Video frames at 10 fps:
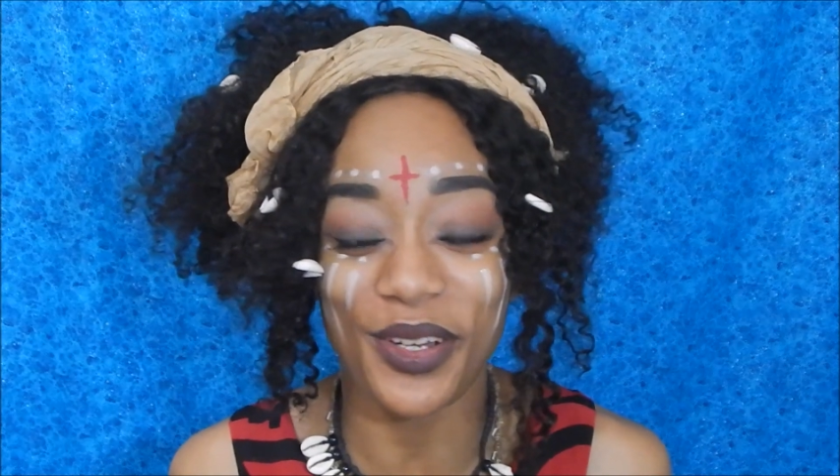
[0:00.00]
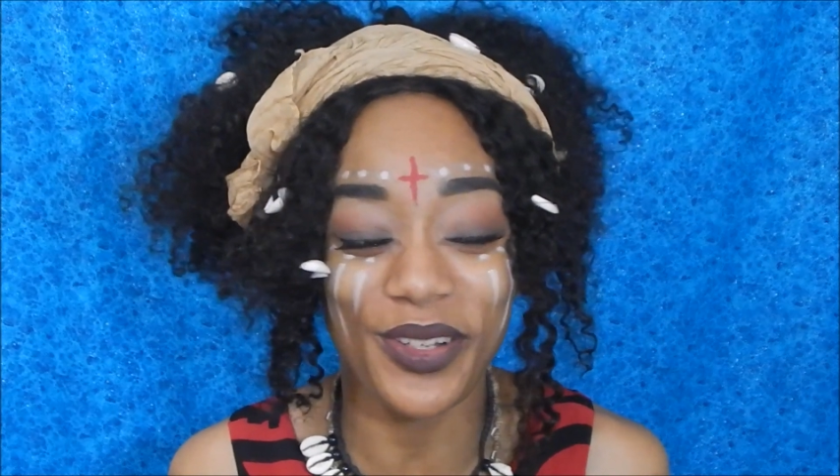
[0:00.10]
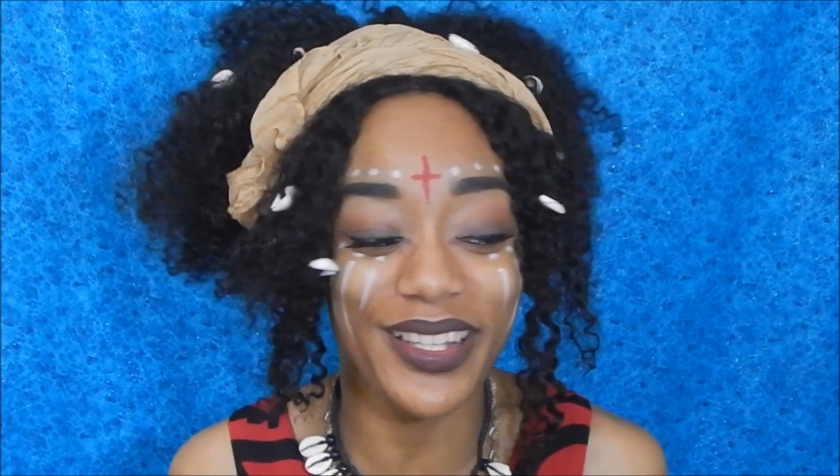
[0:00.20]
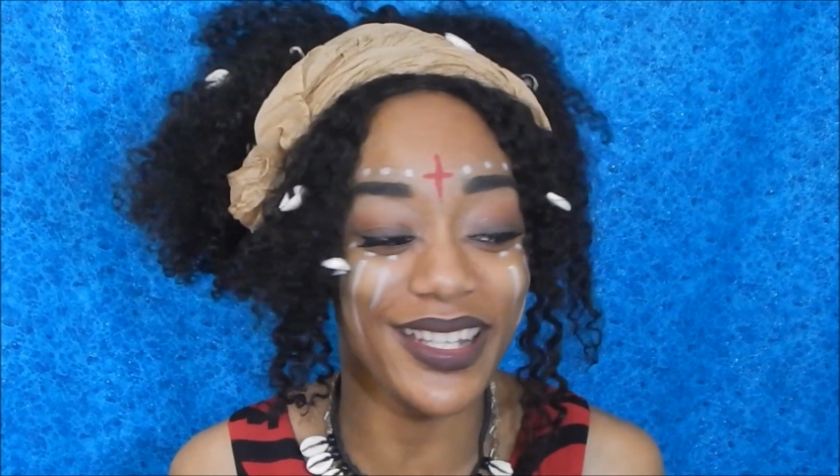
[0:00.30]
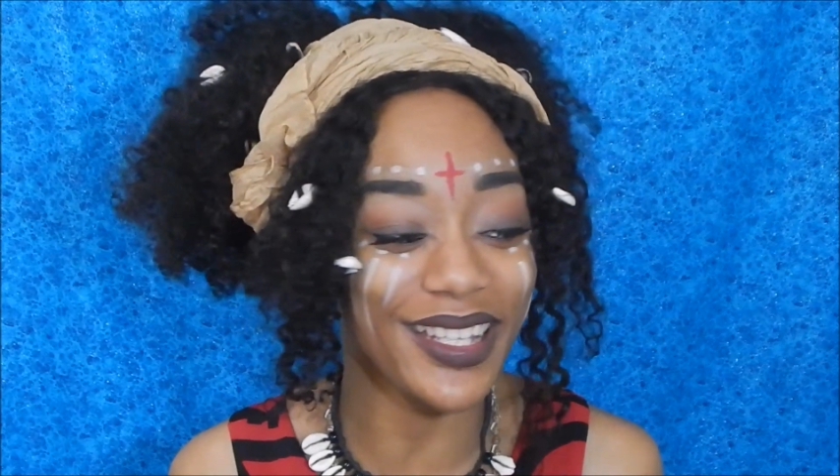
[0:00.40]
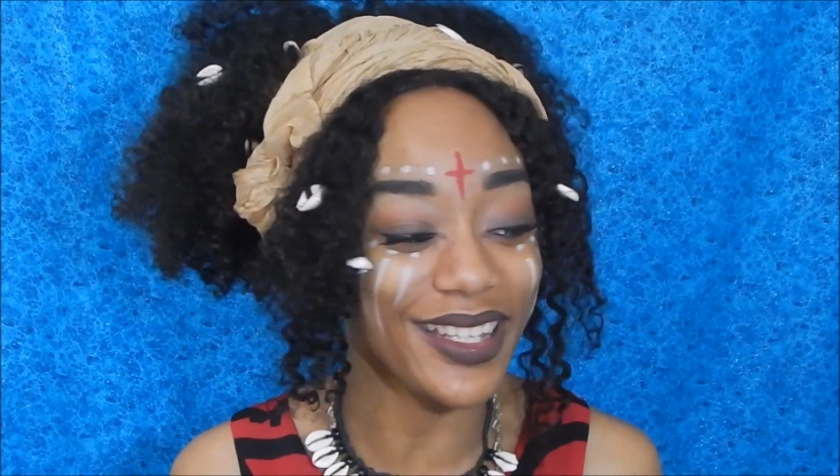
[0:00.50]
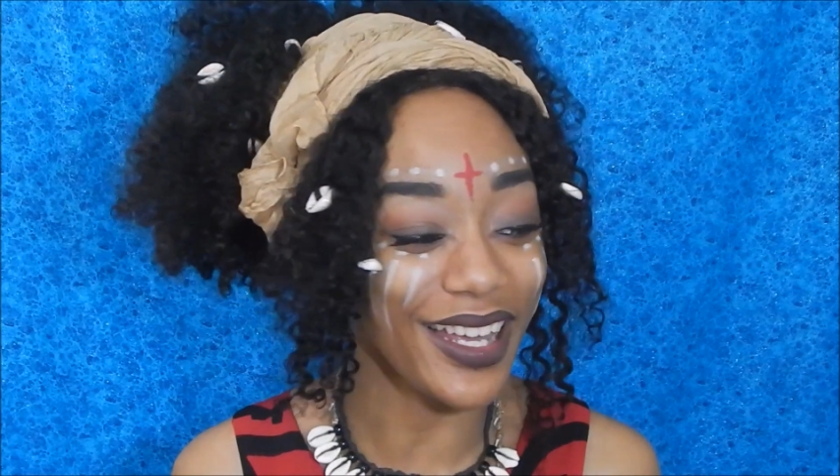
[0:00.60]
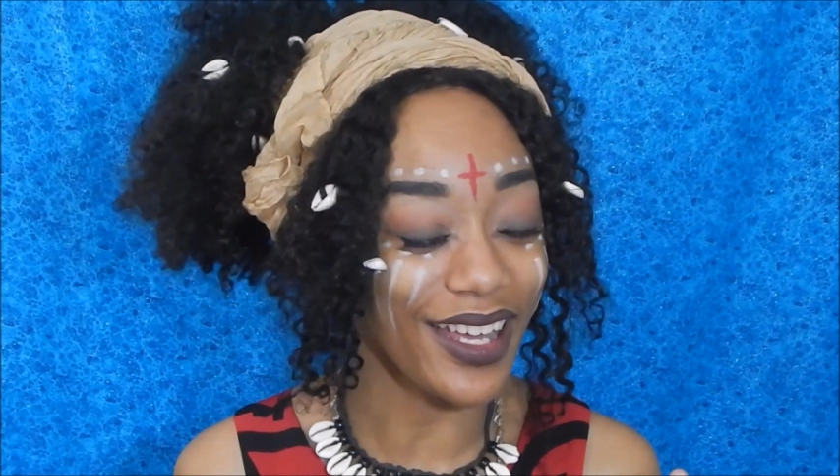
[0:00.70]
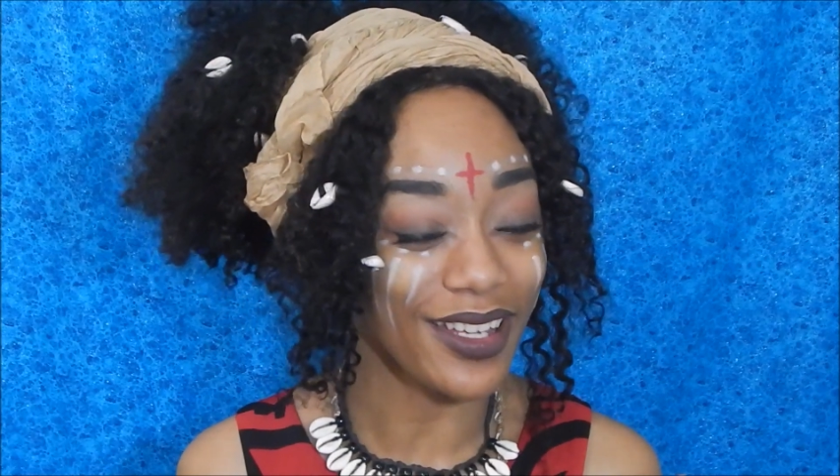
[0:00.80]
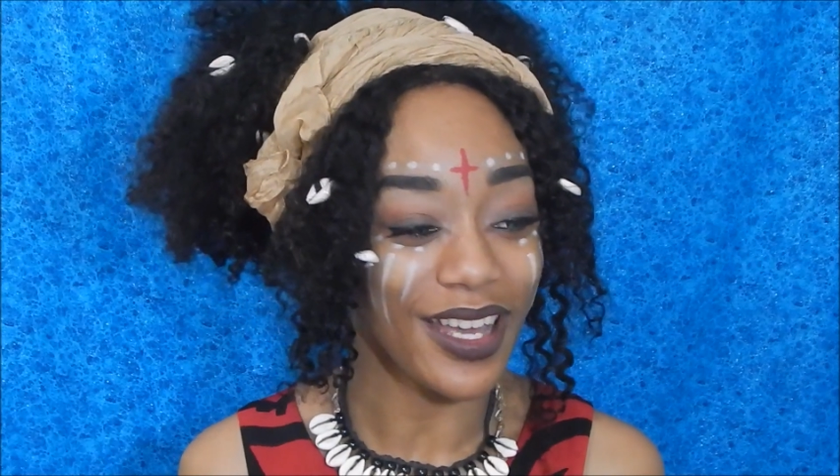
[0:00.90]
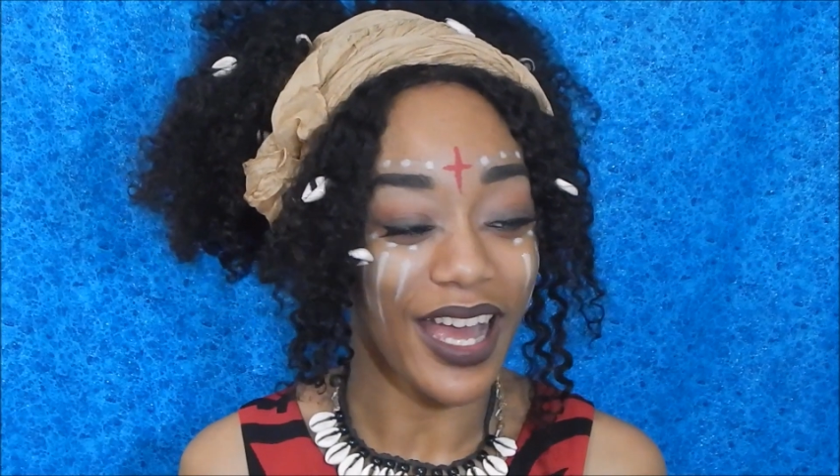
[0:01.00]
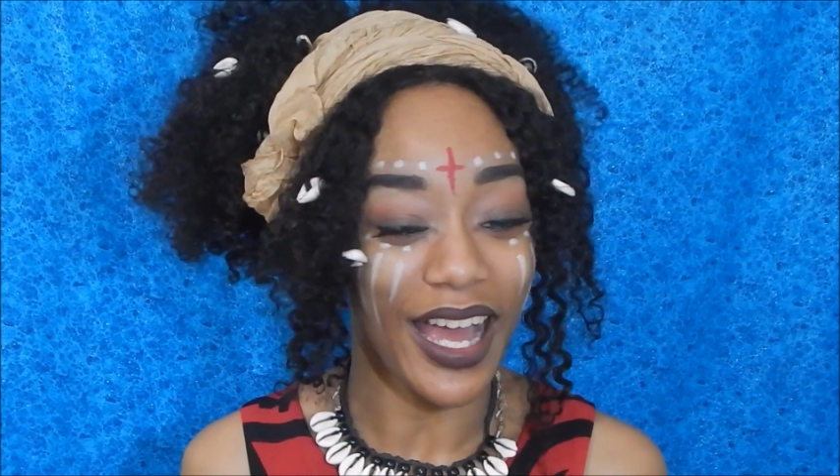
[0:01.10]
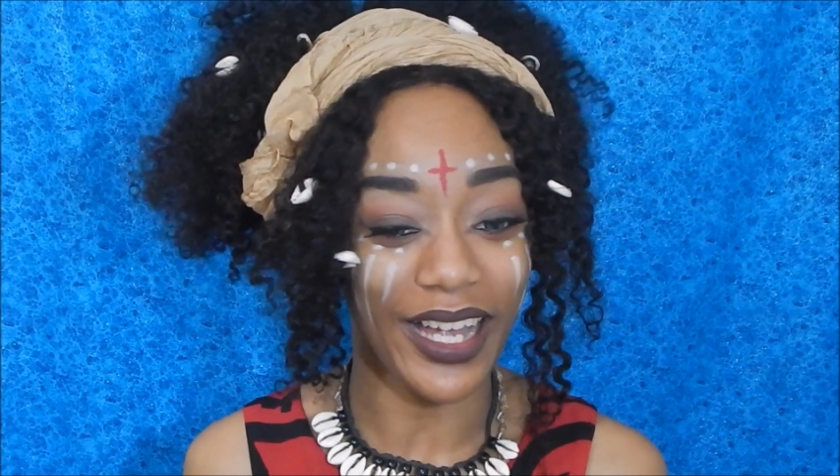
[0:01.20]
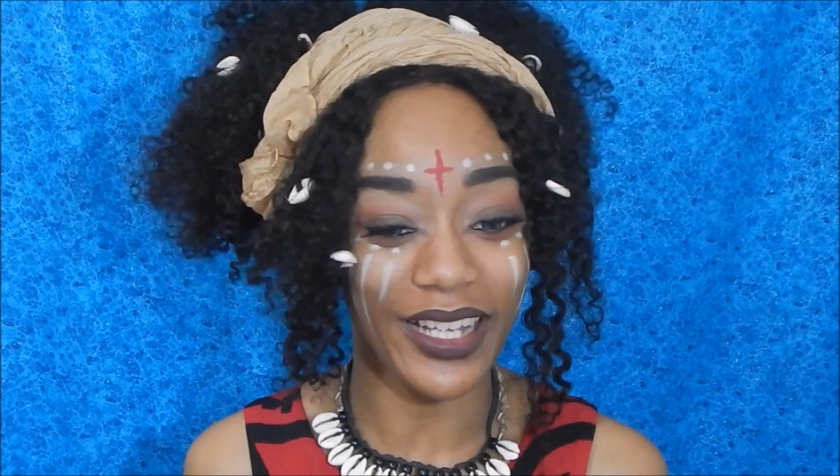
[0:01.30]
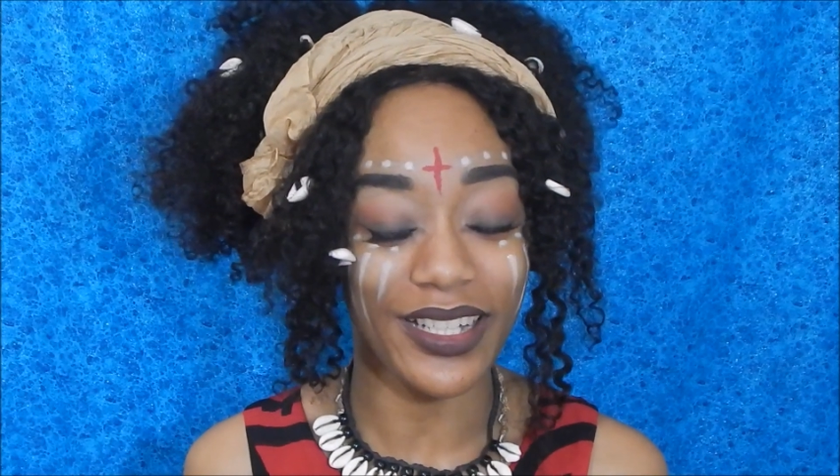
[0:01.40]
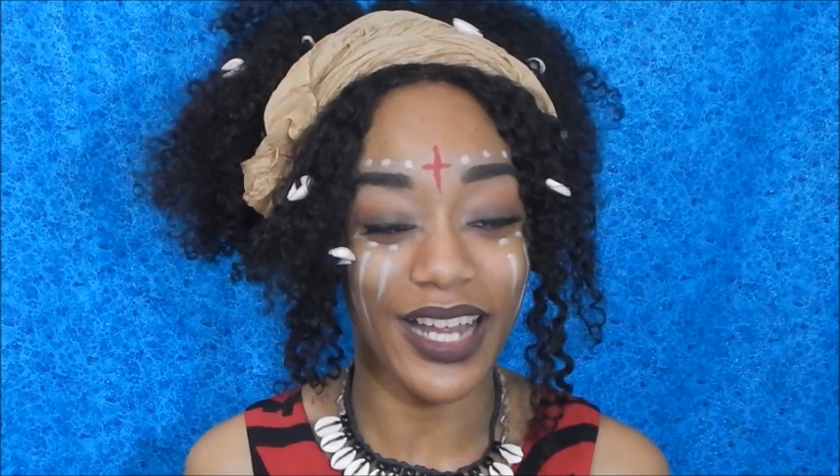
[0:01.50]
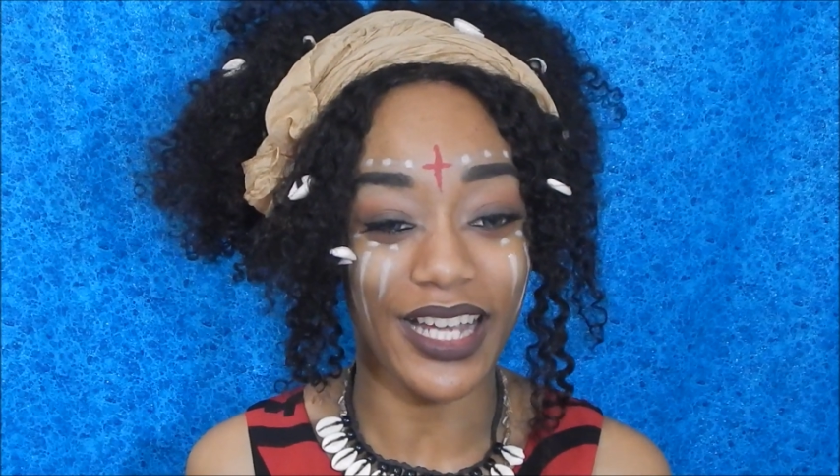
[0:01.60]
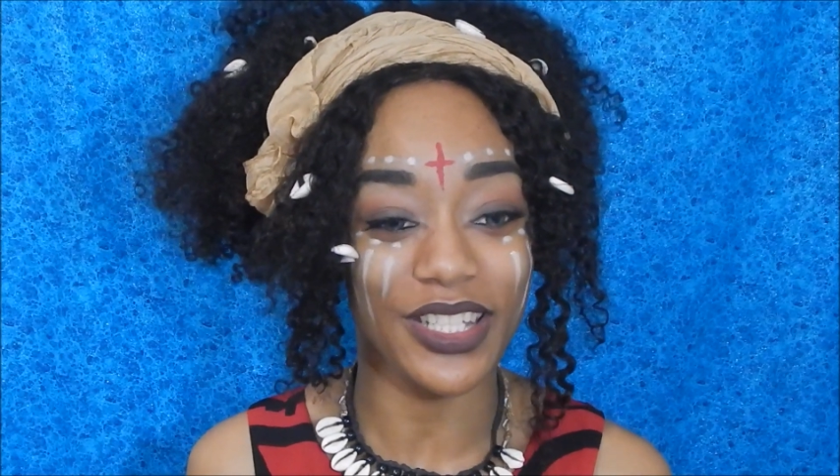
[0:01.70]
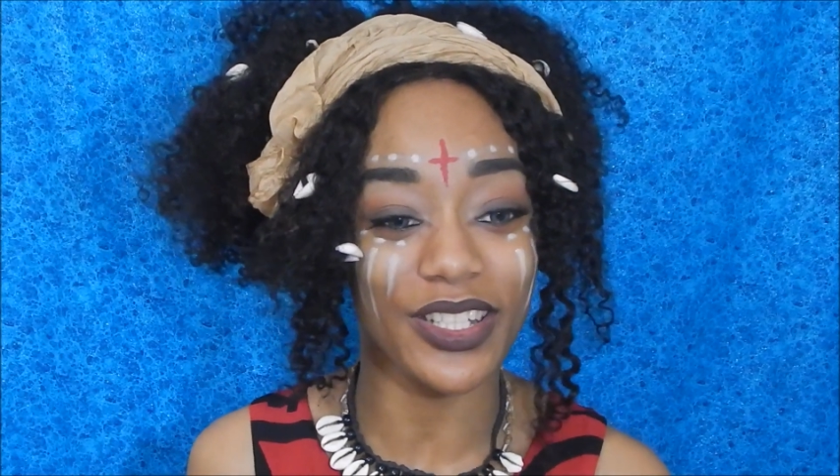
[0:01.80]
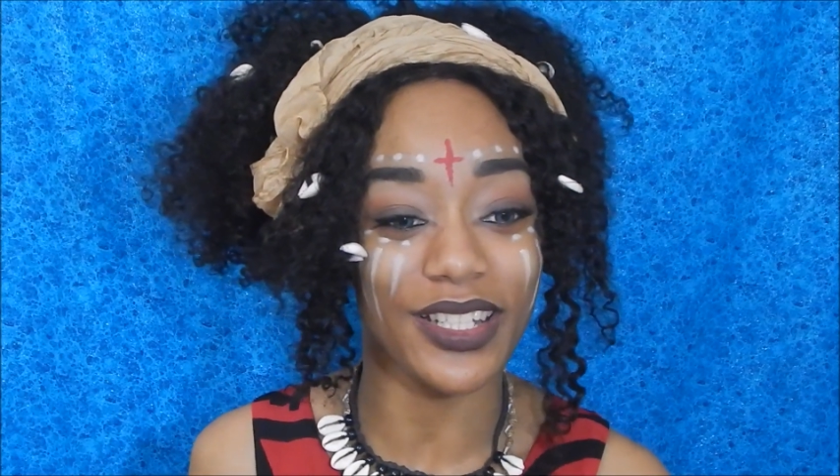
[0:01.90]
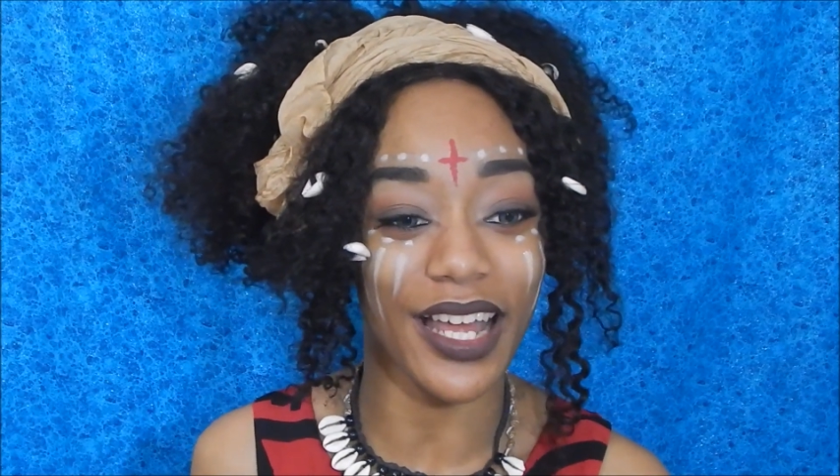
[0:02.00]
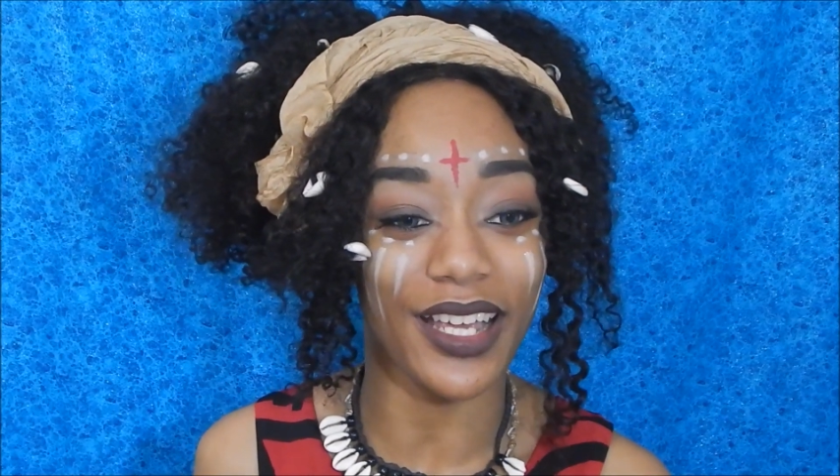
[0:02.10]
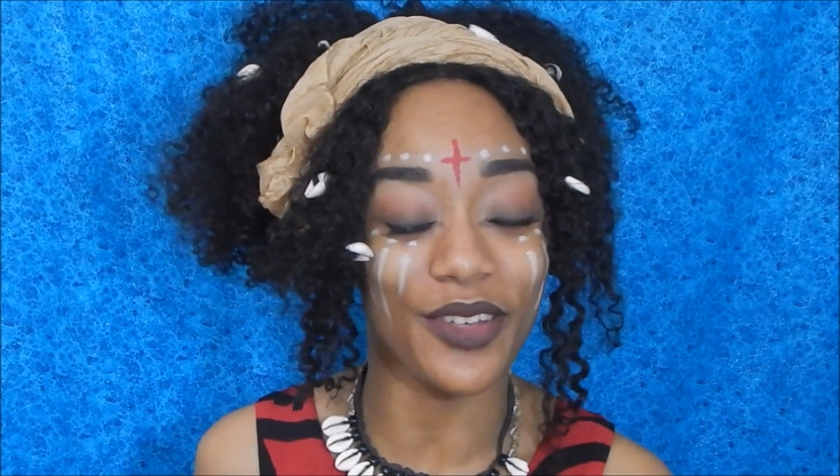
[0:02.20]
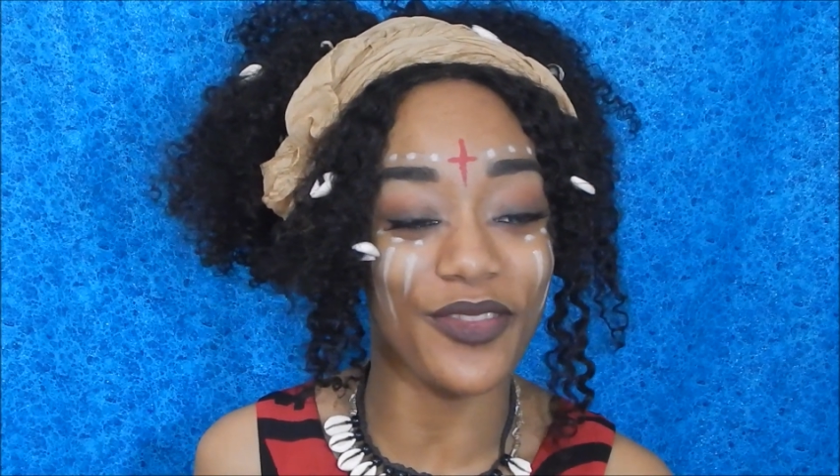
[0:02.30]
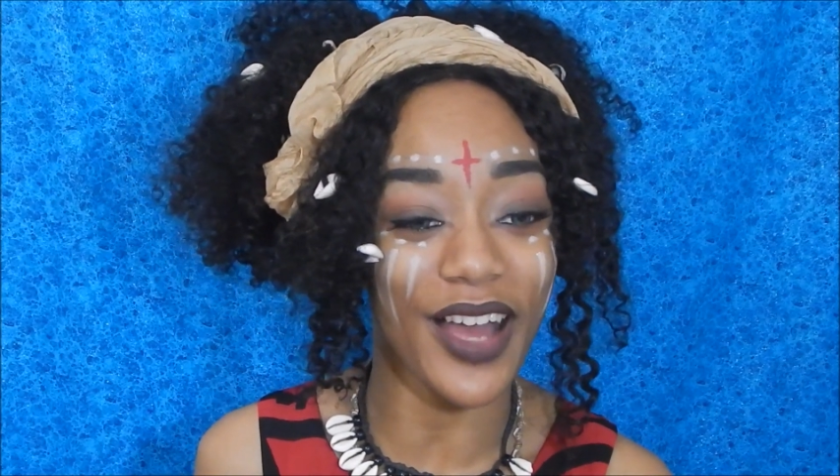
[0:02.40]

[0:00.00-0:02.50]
The only thing that I could actually like